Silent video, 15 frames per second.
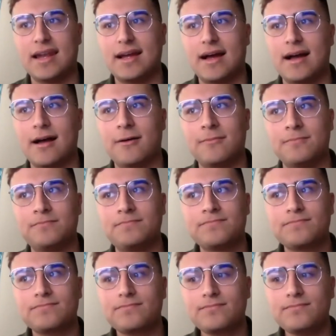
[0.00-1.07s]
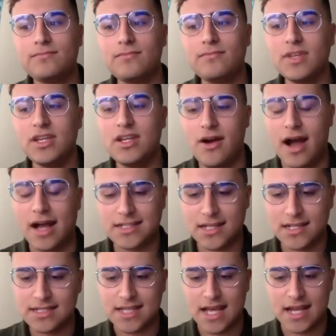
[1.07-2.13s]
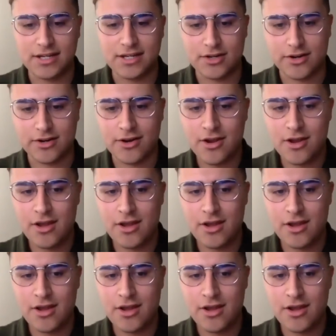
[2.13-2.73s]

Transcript: as a senator,